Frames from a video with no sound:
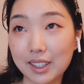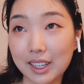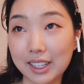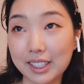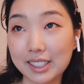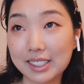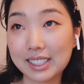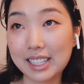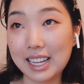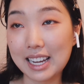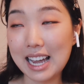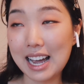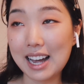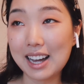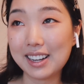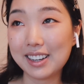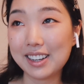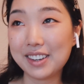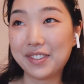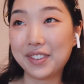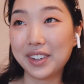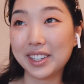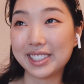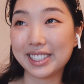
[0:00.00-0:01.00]
Like say
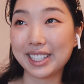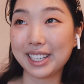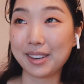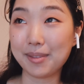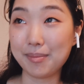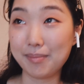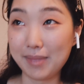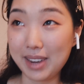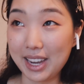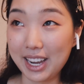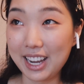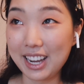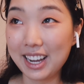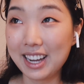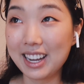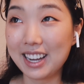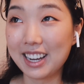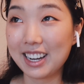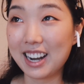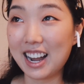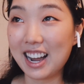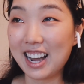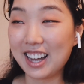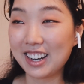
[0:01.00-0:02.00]
if it's like me
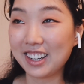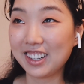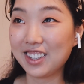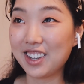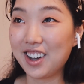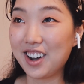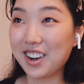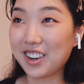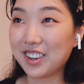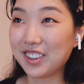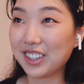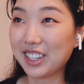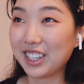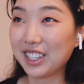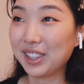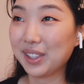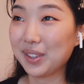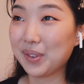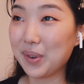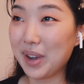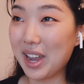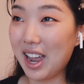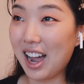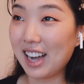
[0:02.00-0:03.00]
and I had a law career and
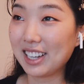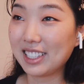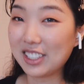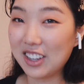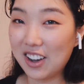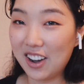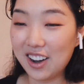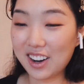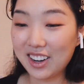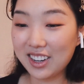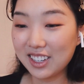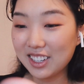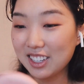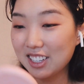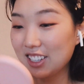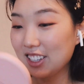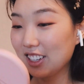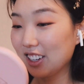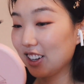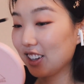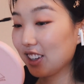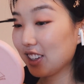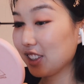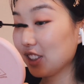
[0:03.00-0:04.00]
the way I talk
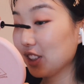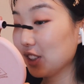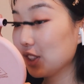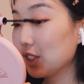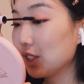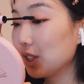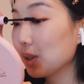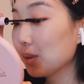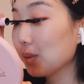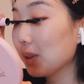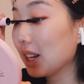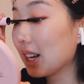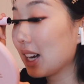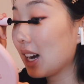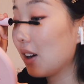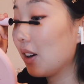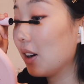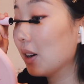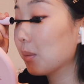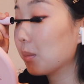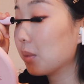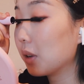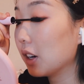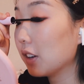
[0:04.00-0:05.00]
on YouTube, like how
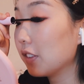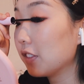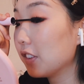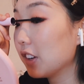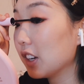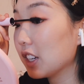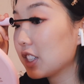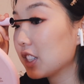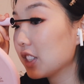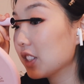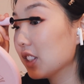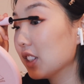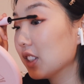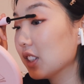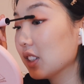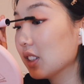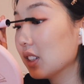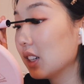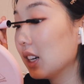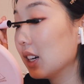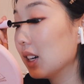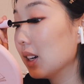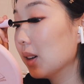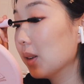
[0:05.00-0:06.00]

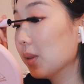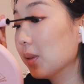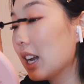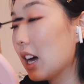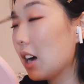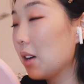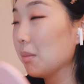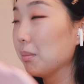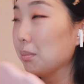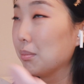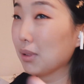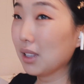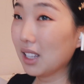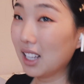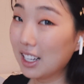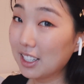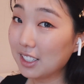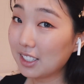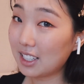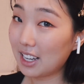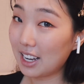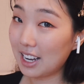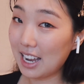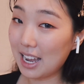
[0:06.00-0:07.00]
unprofessional, how
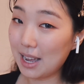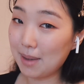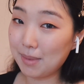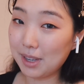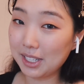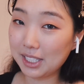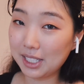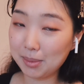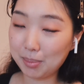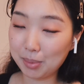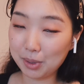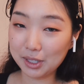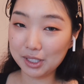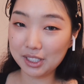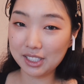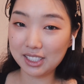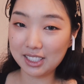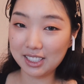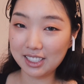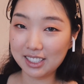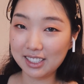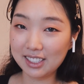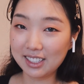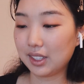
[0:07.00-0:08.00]
blunt I am as a
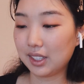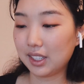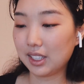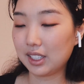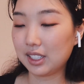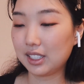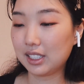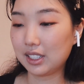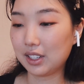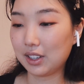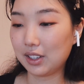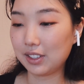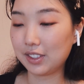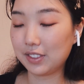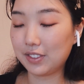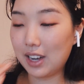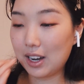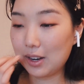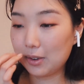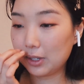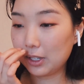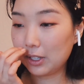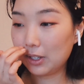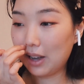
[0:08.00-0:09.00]
person. So if
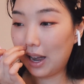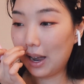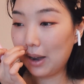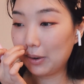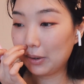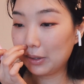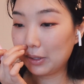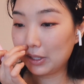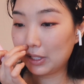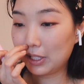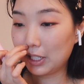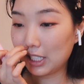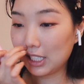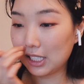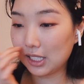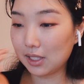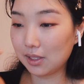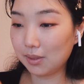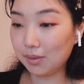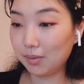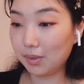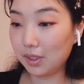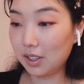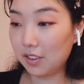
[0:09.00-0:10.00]
I were you, I would
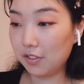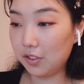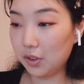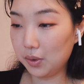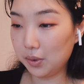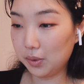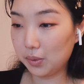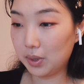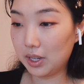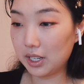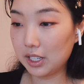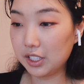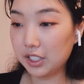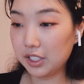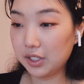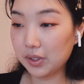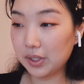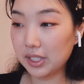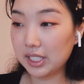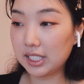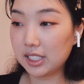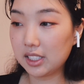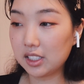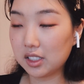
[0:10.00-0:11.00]
just, if you want to do
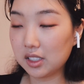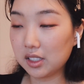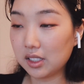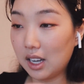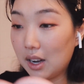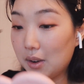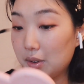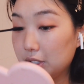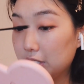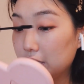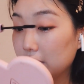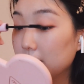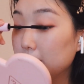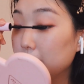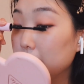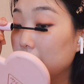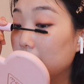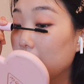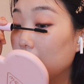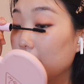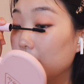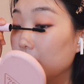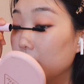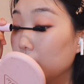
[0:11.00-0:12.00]
it still, I would just be
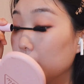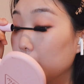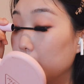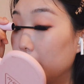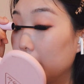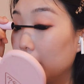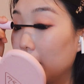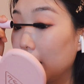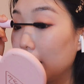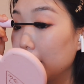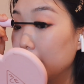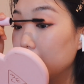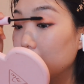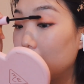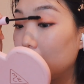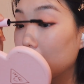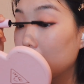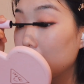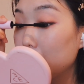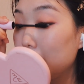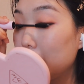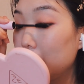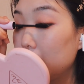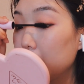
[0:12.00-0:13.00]
careful of what I
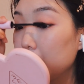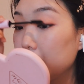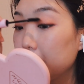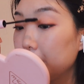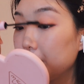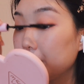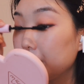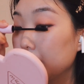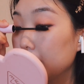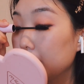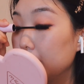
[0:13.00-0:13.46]
talk about.